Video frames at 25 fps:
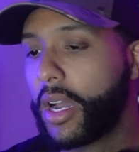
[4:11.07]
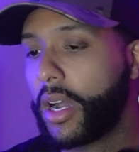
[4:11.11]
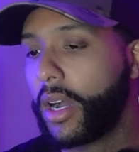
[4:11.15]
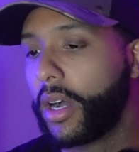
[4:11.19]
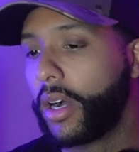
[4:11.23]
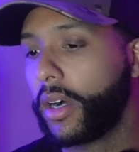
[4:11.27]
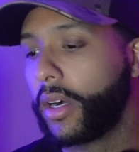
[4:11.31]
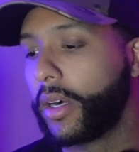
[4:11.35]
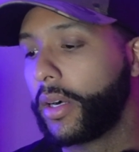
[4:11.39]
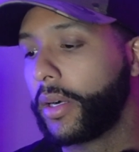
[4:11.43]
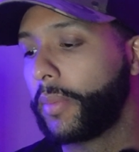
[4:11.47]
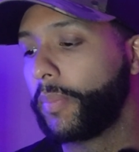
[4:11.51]

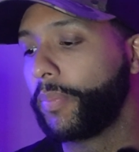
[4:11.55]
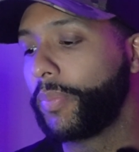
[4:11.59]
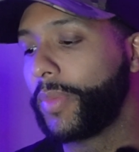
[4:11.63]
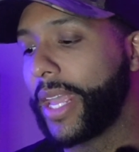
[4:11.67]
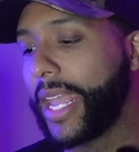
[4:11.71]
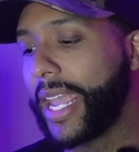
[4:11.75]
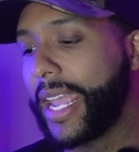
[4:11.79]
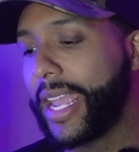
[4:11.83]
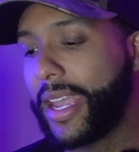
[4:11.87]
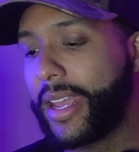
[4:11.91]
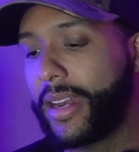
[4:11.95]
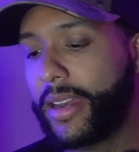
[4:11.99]

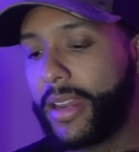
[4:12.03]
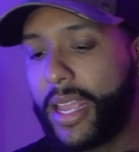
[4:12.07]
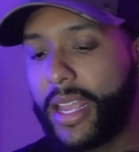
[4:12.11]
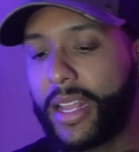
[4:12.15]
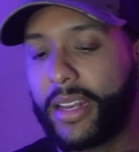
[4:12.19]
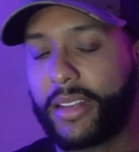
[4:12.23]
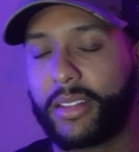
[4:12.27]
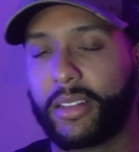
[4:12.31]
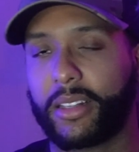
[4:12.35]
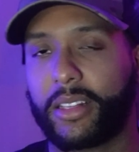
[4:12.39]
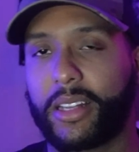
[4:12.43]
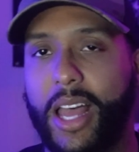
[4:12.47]
And
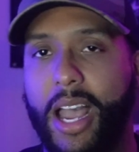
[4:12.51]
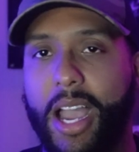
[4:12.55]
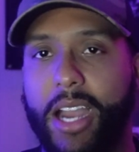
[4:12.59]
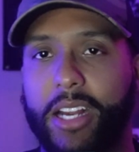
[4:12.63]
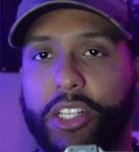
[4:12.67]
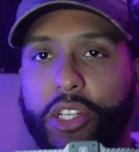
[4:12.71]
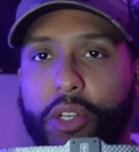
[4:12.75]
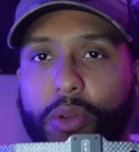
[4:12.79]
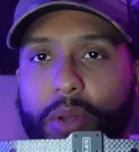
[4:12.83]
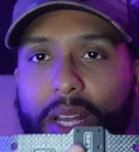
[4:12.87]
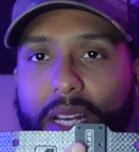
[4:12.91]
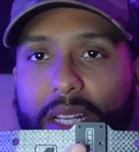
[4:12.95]
it's
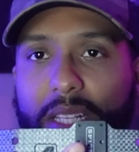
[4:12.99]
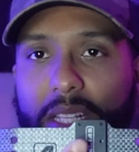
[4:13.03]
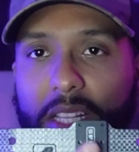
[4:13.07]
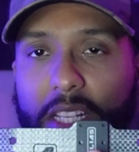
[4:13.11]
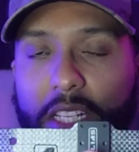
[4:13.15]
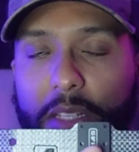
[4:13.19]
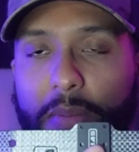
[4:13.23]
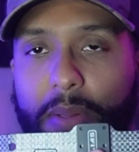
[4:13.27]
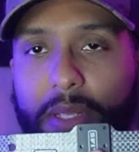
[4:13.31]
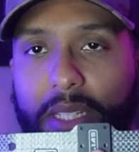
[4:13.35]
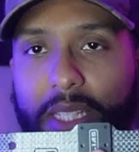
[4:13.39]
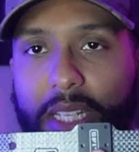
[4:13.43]
locked you into
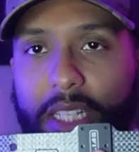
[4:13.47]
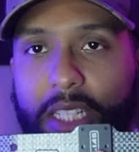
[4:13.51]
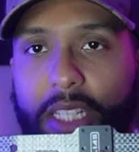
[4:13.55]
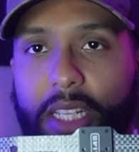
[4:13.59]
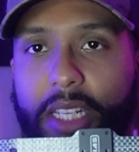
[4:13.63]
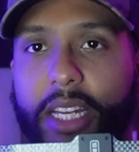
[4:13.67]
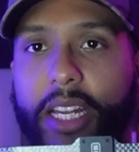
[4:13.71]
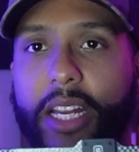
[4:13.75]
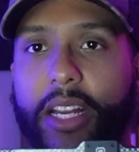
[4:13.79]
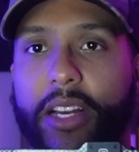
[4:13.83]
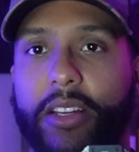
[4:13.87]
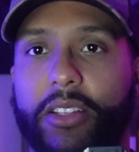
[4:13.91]
this
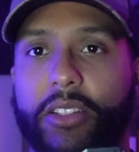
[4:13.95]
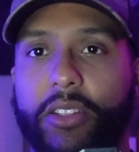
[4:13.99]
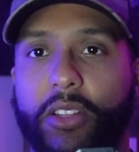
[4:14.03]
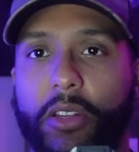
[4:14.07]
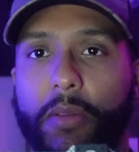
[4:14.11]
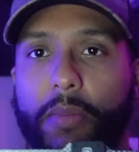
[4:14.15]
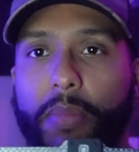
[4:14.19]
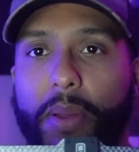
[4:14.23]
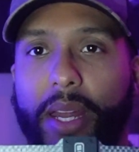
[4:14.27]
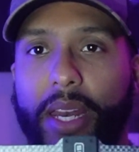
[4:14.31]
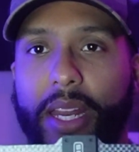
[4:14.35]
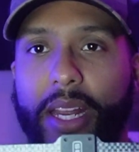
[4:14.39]
position here. So
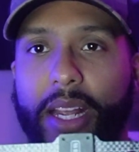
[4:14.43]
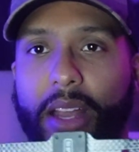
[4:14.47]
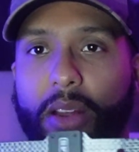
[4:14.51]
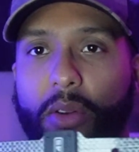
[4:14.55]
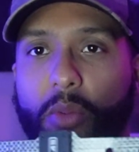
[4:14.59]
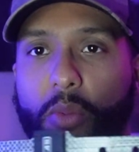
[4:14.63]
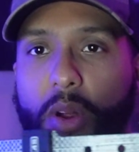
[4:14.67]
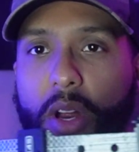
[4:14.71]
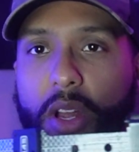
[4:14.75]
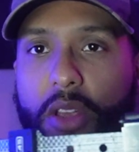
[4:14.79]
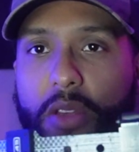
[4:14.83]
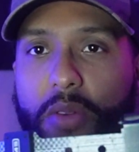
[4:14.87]
depending
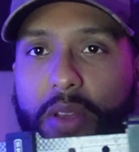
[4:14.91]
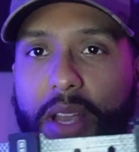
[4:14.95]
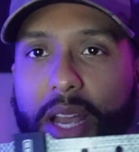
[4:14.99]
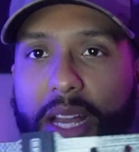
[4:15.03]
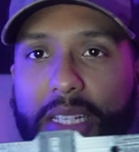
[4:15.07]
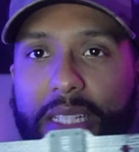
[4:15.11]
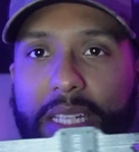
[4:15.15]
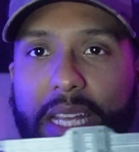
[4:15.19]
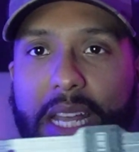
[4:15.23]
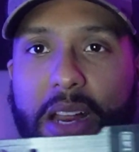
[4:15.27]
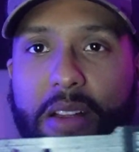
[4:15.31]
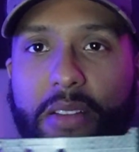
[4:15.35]
on where you
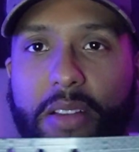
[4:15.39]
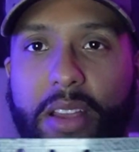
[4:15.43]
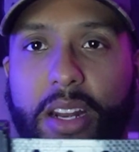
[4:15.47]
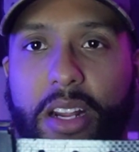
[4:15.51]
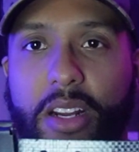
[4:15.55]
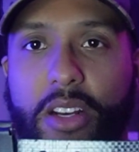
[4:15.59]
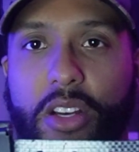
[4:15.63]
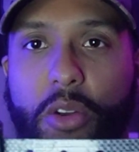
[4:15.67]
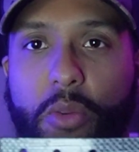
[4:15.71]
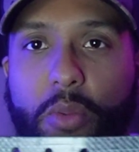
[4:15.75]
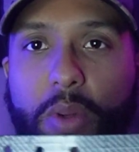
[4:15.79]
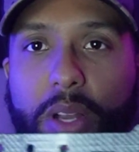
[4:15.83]
guys carry it
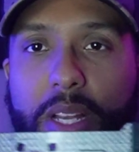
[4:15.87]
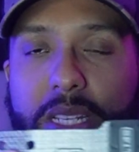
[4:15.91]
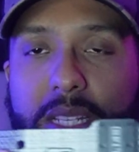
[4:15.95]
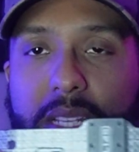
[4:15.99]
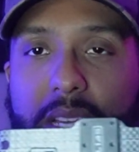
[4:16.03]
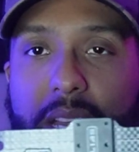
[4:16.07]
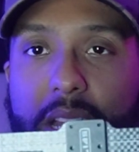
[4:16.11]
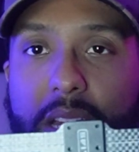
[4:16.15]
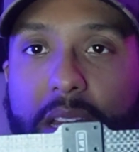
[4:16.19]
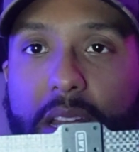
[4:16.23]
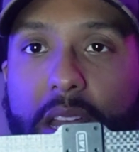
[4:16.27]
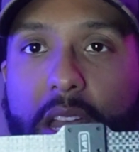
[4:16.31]
on your
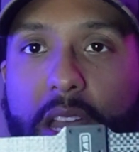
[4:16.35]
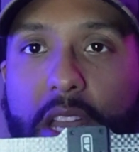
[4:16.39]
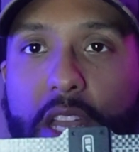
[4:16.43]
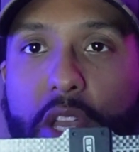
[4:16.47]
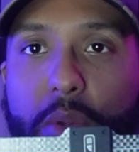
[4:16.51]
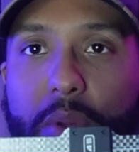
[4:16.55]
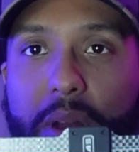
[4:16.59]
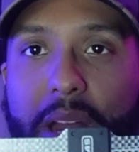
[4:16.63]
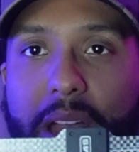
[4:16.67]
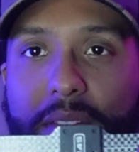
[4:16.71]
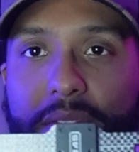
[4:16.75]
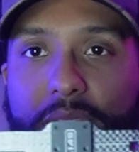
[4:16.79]
waistline, you
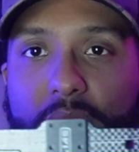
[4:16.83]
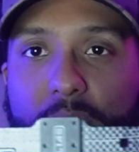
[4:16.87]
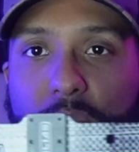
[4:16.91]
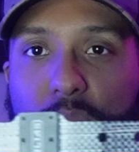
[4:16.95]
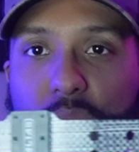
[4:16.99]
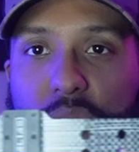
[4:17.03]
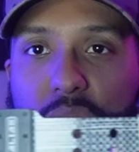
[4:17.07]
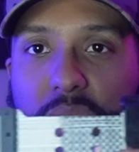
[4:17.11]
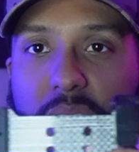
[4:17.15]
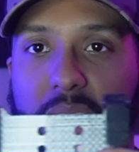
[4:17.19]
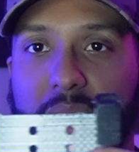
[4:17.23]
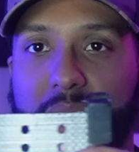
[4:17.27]
would have to
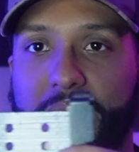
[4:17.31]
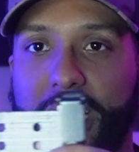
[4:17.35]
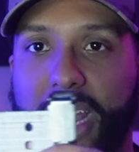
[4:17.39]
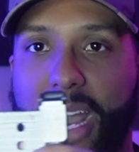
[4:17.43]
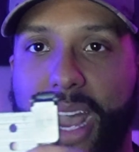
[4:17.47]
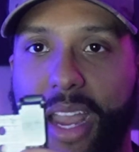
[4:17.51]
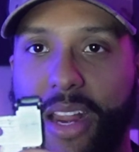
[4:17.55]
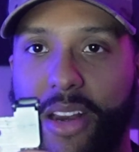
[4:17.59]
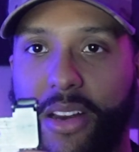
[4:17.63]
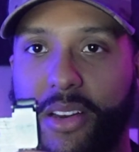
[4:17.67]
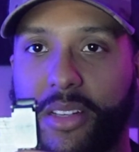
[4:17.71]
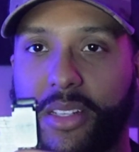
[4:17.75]
move the
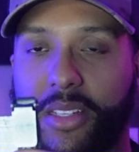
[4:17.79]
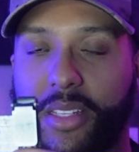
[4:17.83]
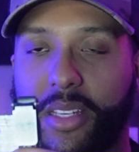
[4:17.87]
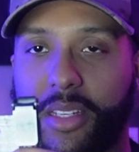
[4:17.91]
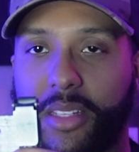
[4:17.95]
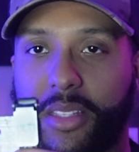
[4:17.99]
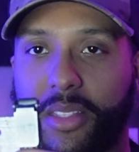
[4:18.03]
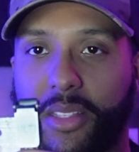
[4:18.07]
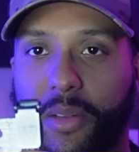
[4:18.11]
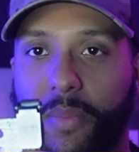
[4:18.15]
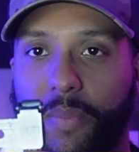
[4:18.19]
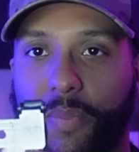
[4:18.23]
entire
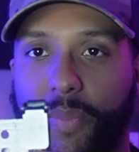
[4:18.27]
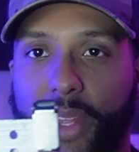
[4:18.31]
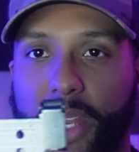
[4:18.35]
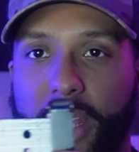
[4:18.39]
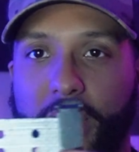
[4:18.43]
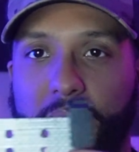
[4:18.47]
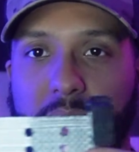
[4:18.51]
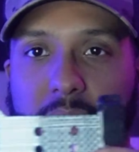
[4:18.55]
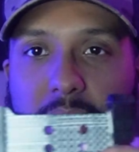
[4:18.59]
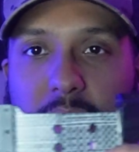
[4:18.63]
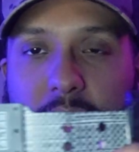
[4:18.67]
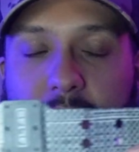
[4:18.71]
system
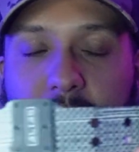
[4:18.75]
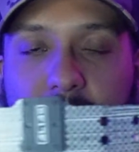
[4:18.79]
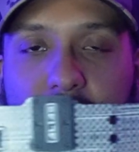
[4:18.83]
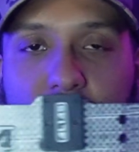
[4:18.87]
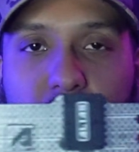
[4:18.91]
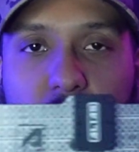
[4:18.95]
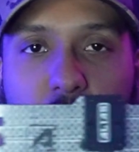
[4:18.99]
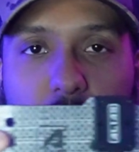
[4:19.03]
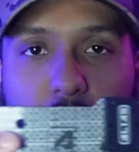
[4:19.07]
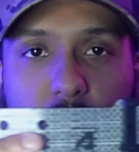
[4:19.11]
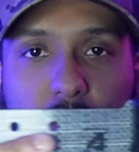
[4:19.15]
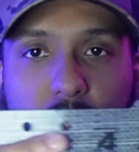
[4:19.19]
to get
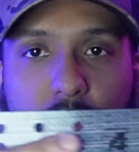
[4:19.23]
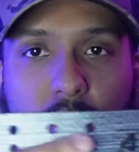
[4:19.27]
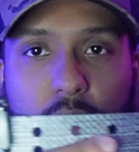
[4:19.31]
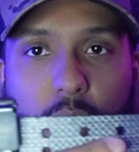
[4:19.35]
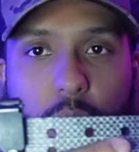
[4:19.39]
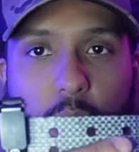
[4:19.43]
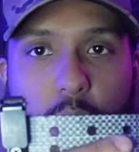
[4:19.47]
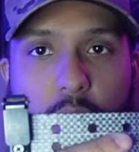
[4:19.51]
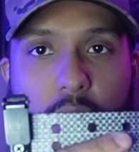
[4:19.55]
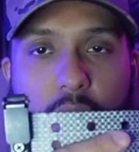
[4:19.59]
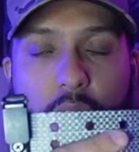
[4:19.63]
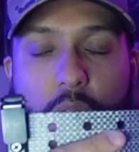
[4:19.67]
your holster
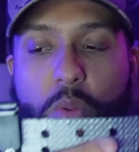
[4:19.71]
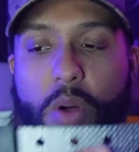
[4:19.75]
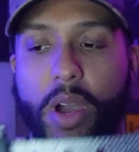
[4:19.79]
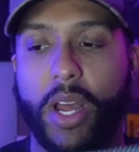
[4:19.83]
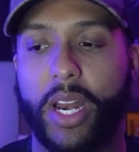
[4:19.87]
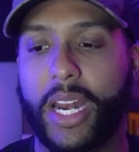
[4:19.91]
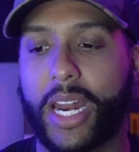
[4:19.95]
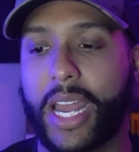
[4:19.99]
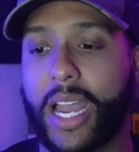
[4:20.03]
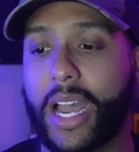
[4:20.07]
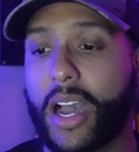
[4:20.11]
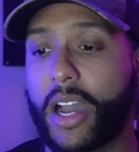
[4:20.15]
where you
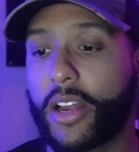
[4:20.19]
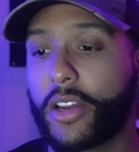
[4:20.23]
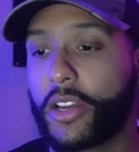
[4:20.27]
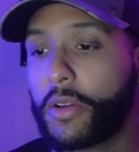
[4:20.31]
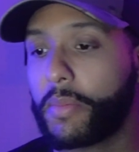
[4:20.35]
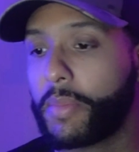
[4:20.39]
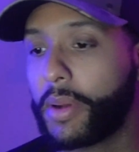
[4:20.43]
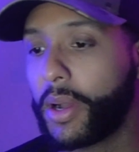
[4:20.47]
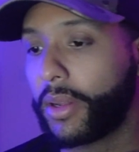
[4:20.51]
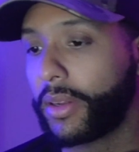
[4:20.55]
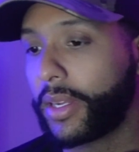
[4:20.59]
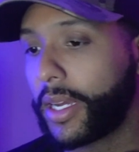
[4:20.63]
want it at on your
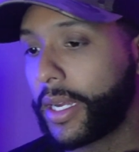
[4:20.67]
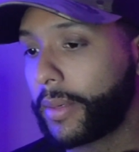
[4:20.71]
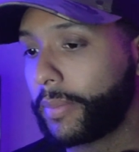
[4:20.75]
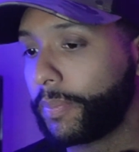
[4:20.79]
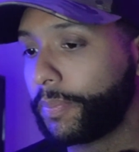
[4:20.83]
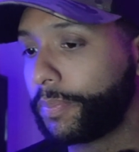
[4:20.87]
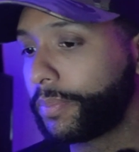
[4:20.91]
belt line.